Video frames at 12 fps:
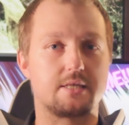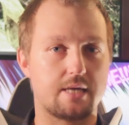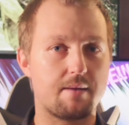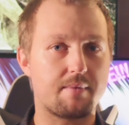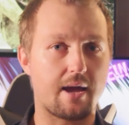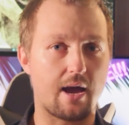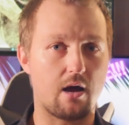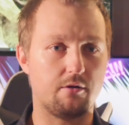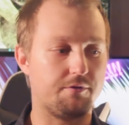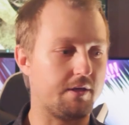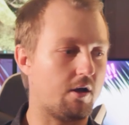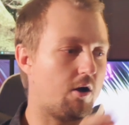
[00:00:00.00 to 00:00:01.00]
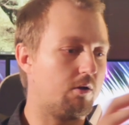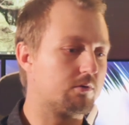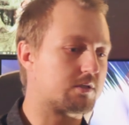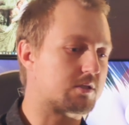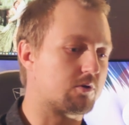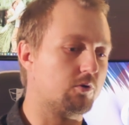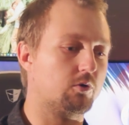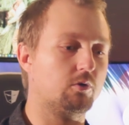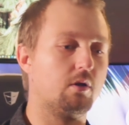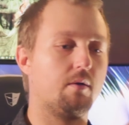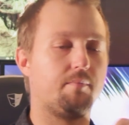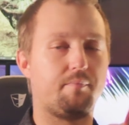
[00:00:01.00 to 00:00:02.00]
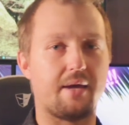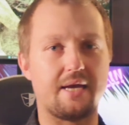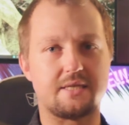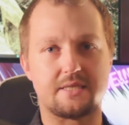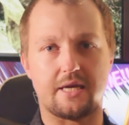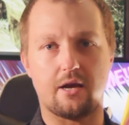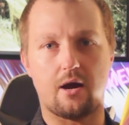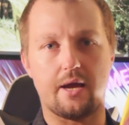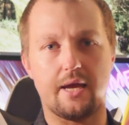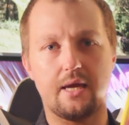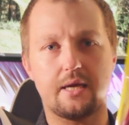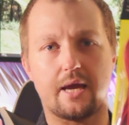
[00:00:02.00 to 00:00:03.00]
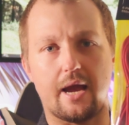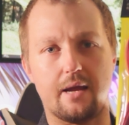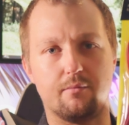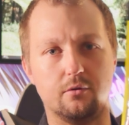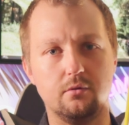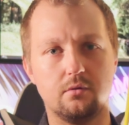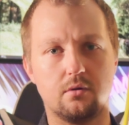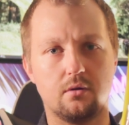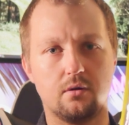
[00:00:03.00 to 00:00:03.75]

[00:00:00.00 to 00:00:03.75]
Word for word: somehow the old school PCIe cable,